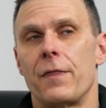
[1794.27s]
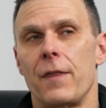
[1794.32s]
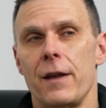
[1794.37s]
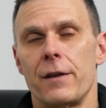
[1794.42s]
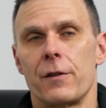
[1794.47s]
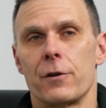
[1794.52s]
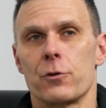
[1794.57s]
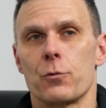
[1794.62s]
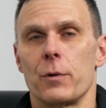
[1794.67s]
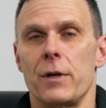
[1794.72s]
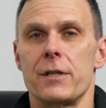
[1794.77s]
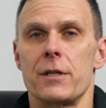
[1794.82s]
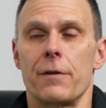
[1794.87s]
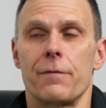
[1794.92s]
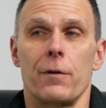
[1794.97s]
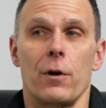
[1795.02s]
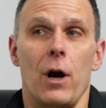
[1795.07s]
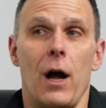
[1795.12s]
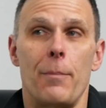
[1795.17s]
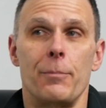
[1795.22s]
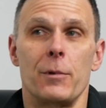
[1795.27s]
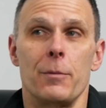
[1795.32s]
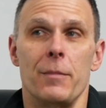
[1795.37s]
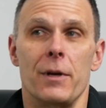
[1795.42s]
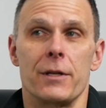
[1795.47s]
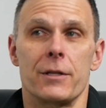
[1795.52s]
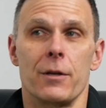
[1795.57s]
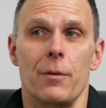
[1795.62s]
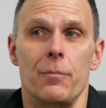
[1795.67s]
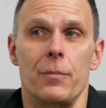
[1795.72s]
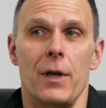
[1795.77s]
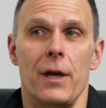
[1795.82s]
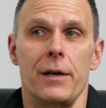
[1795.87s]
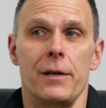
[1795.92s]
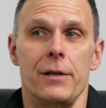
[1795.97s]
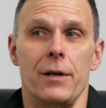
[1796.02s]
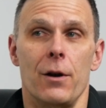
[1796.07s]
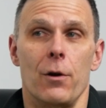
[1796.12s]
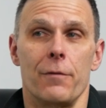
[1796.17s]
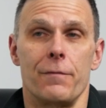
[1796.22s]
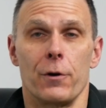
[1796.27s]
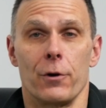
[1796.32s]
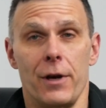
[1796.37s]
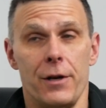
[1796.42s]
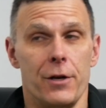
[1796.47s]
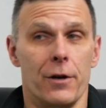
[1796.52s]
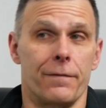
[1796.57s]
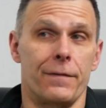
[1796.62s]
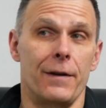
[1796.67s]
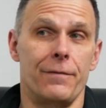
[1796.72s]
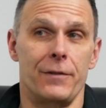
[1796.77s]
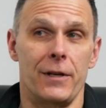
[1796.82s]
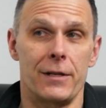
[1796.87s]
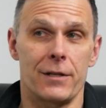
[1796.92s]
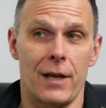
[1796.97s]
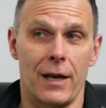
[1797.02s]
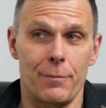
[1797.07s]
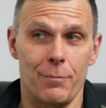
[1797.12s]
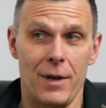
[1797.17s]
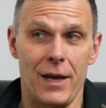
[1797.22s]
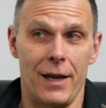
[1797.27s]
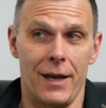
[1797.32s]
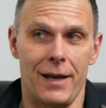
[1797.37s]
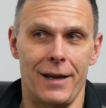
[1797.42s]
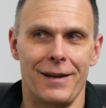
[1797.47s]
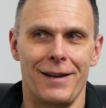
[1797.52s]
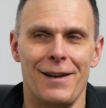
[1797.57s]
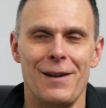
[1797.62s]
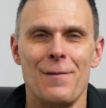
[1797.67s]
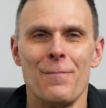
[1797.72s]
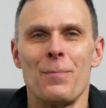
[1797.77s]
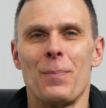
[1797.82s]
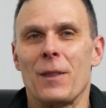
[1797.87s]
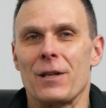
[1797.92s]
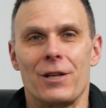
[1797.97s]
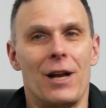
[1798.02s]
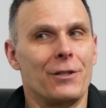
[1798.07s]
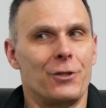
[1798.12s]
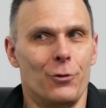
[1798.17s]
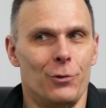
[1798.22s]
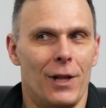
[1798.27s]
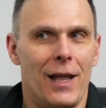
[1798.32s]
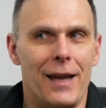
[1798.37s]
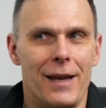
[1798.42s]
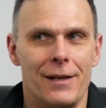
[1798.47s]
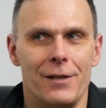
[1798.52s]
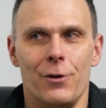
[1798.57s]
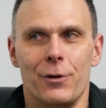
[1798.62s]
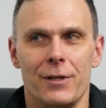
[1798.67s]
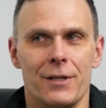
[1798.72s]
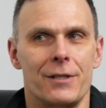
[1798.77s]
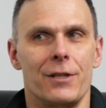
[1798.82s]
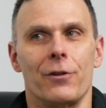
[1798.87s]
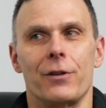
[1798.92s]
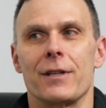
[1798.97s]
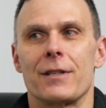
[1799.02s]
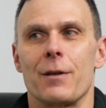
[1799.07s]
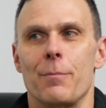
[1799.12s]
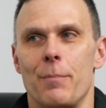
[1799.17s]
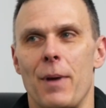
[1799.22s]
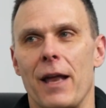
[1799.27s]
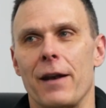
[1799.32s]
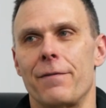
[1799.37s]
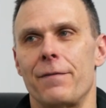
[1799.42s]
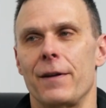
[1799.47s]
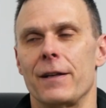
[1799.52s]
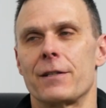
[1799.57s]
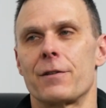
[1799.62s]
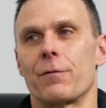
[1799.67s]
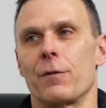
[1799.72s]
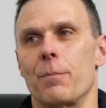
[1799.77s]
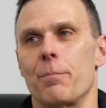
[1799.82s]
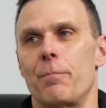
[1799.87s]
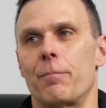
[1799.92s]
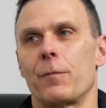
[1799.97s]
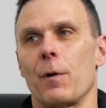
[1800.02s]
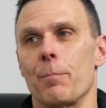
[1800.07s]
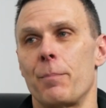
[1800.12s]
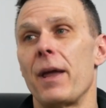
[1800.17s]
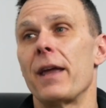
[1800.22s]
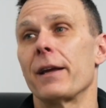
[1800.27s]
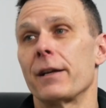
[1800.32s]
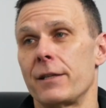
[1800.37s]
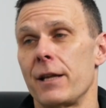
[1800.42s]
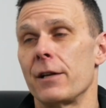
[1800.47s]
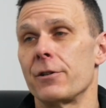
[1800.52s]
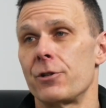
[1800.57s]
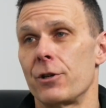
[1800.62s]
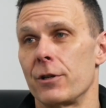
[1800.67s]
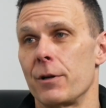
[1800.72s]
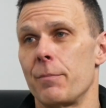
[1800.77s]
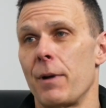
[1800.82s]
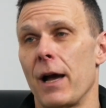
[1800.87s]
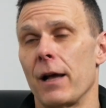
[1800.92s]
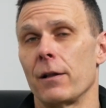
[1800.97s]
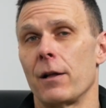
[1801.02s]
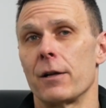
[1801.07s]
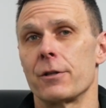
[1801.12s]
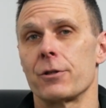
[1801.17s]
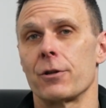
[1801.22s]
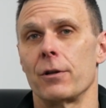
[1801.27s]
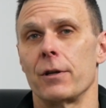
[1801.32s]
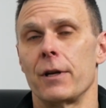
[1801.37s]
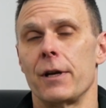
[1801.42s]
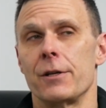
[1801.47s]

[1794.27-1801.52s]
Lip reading: think there's reason for optimism that, if you're in your 50s like me, it's not too late. You can still get some benefits from paying attention to biological